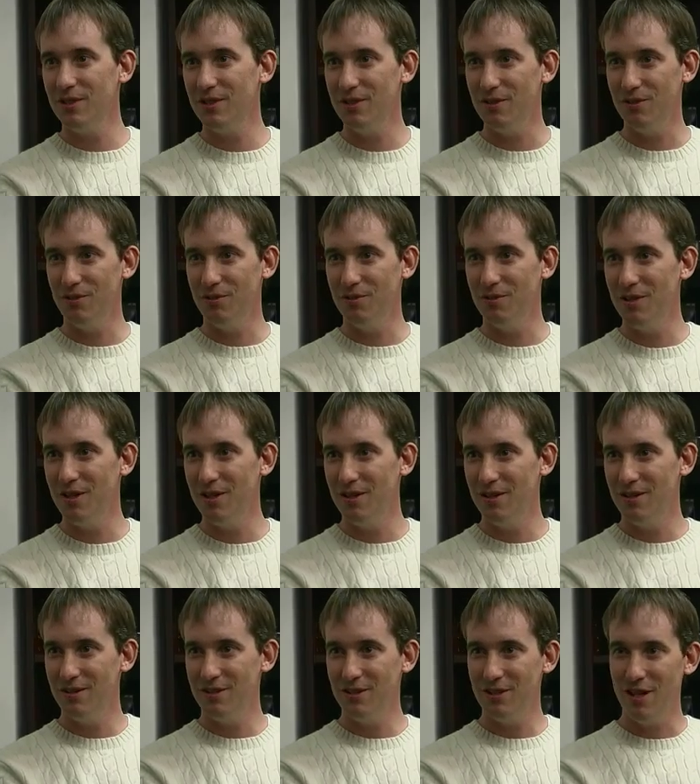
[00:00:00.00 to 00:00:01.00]
to
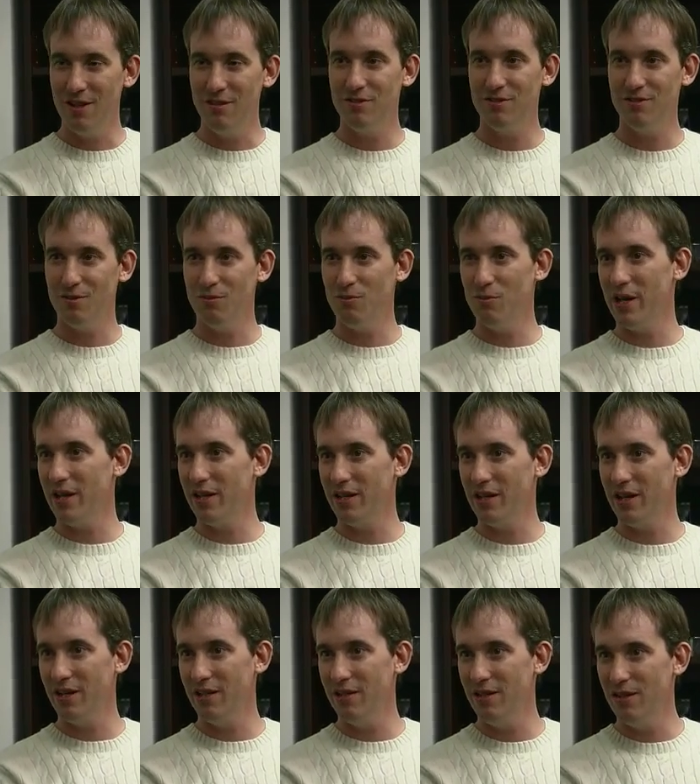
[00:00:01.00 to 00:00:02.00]
chase some
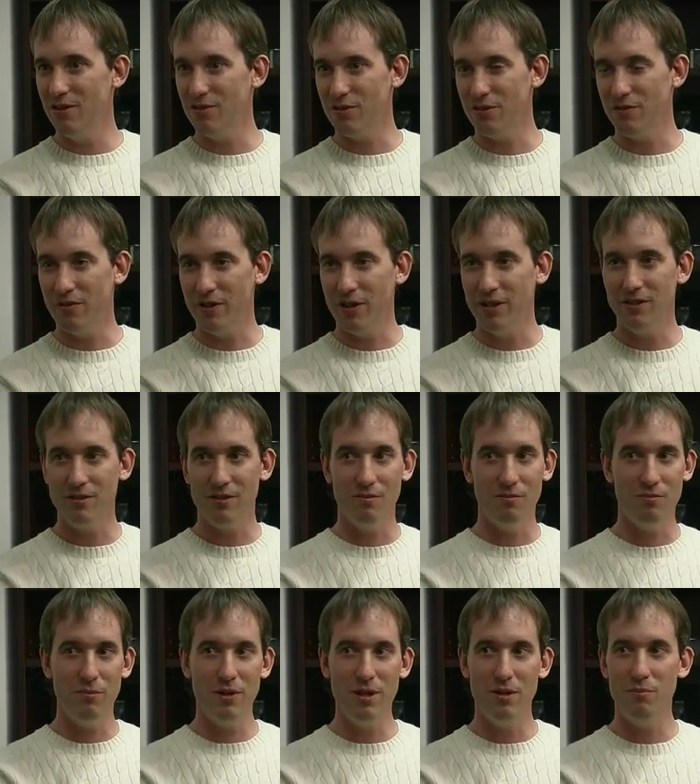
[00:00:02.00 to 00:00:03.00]
wacky ideas or find
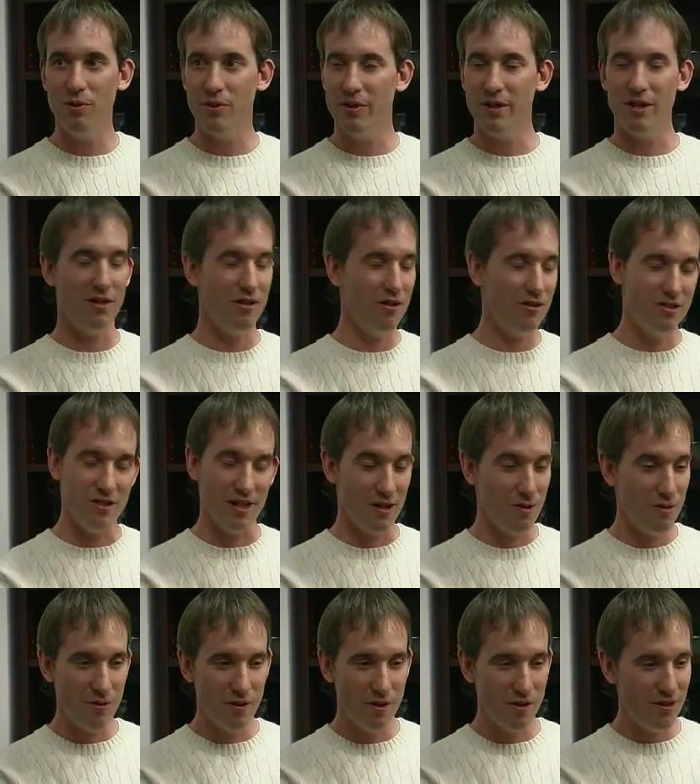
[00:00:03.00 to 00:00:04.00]
some people that
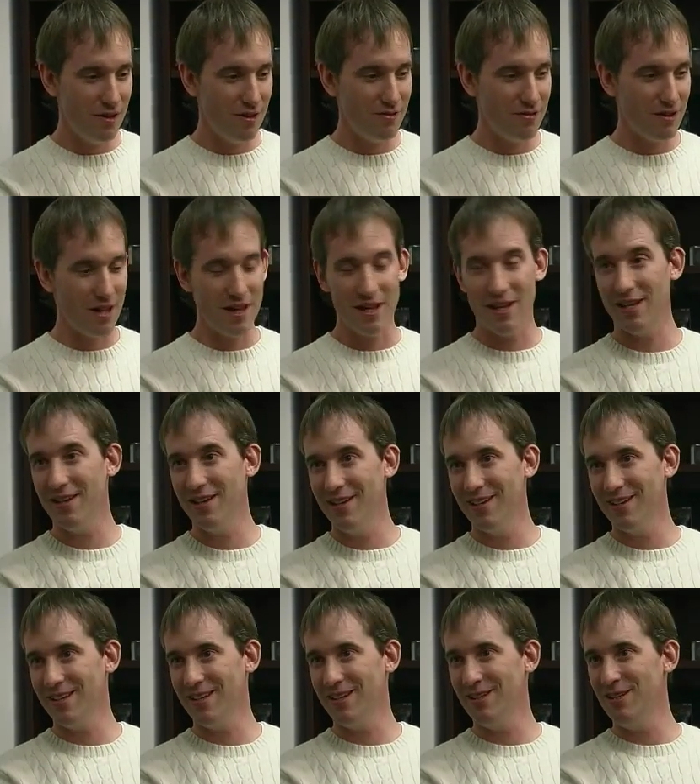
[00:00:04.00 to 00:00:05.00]
this guy
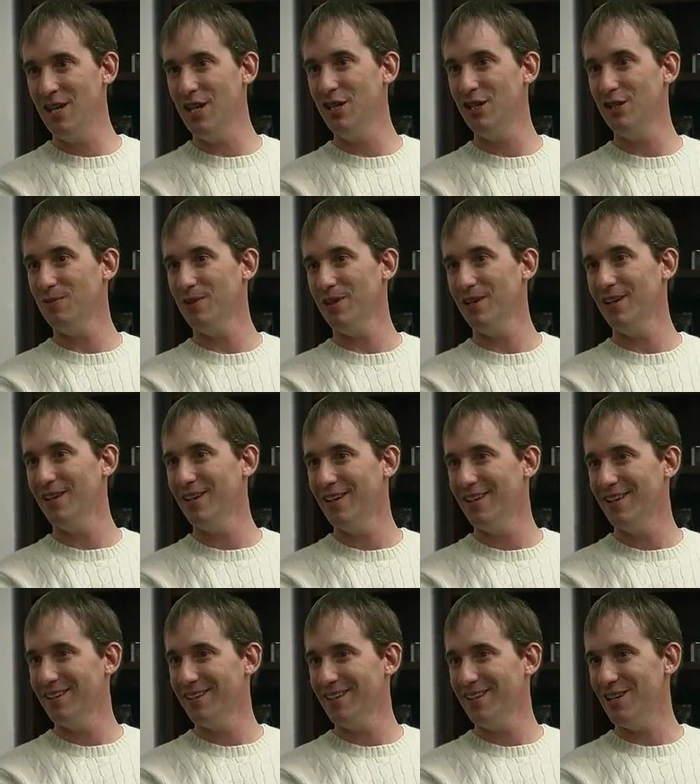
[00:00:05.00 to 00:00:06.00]
can teach me.
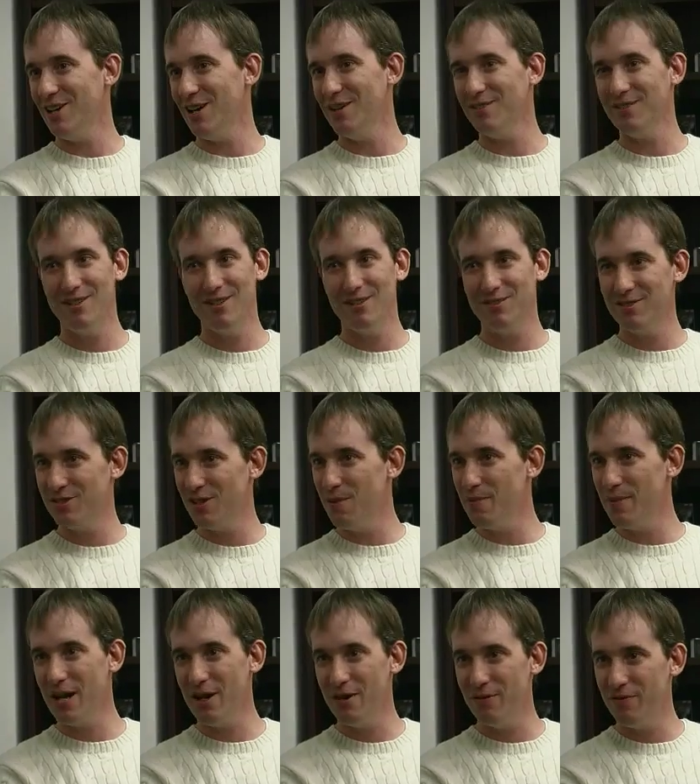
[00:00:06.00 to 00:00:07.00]
You know, I'm going to
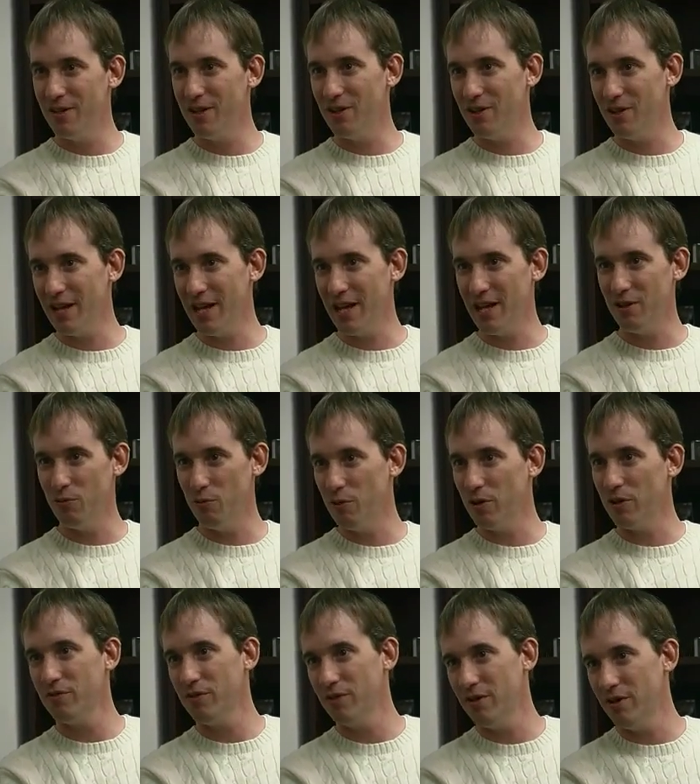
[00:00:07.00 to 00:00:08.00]
somehow figure out how to
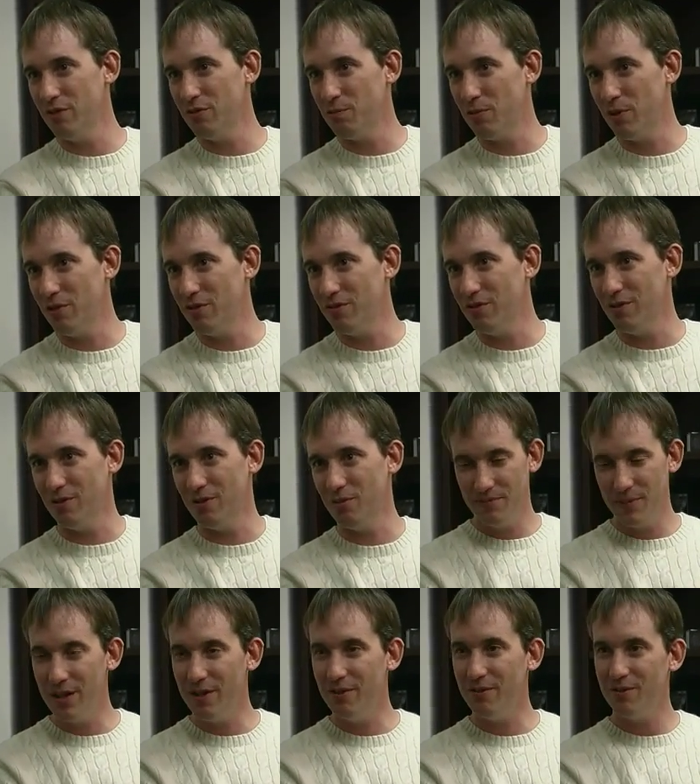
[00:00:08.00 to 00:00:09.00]
work for this person, or,
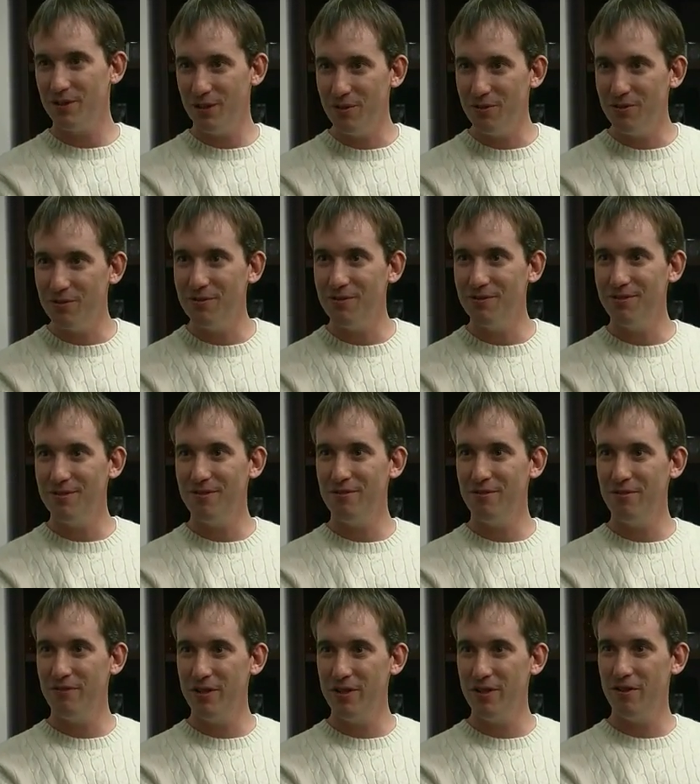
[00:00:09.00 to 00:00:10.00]
you know, don't
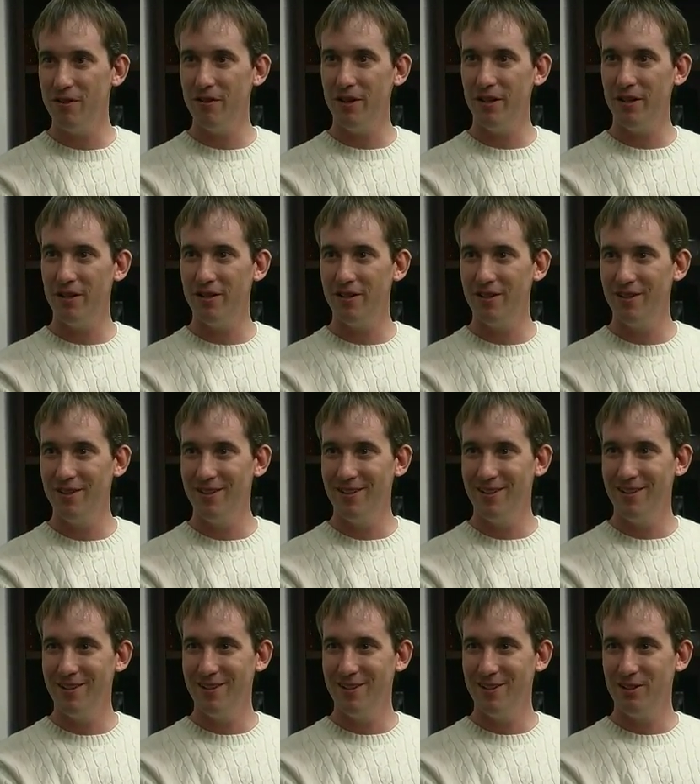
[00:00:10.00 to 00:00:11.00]
feel like
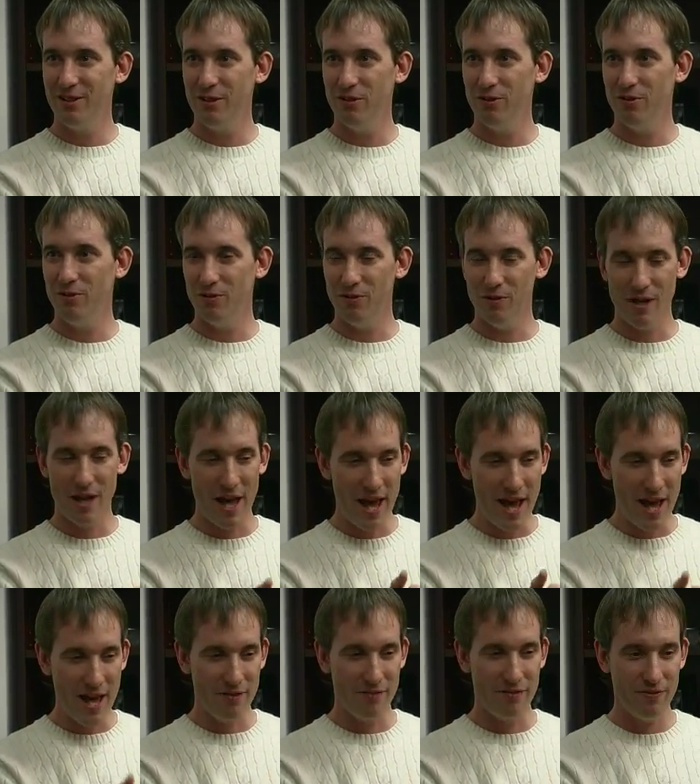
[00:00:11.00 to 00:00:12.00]
you
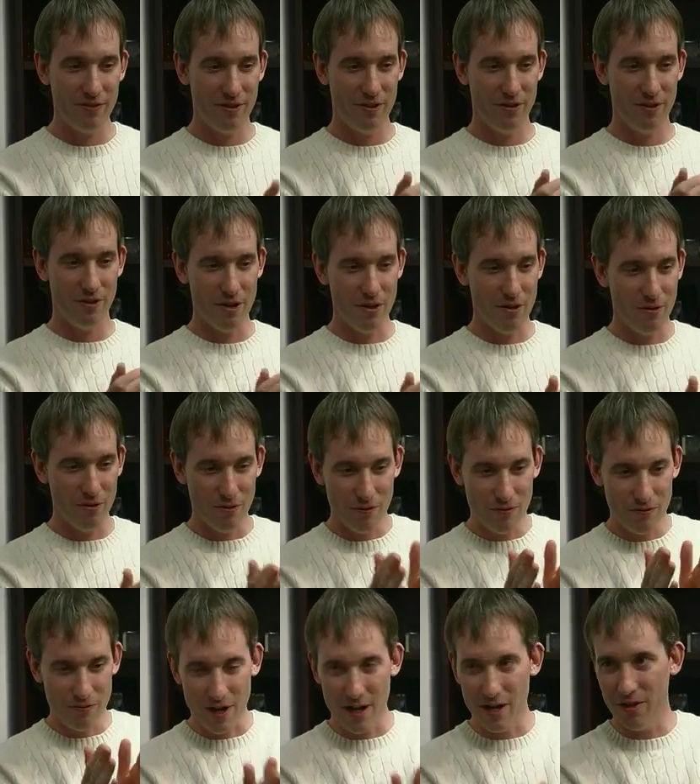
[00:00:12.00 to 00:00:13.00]
have to go
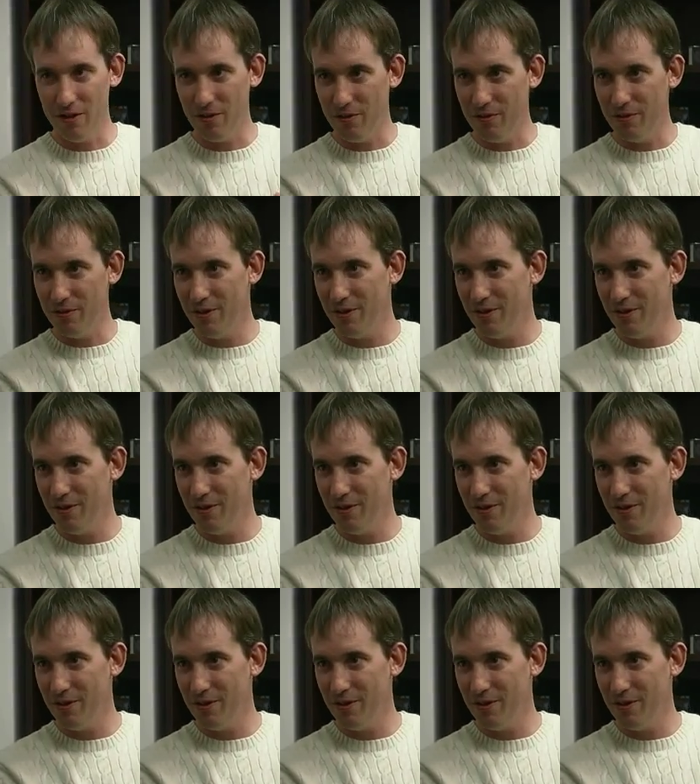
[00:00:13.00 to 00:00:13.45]
follow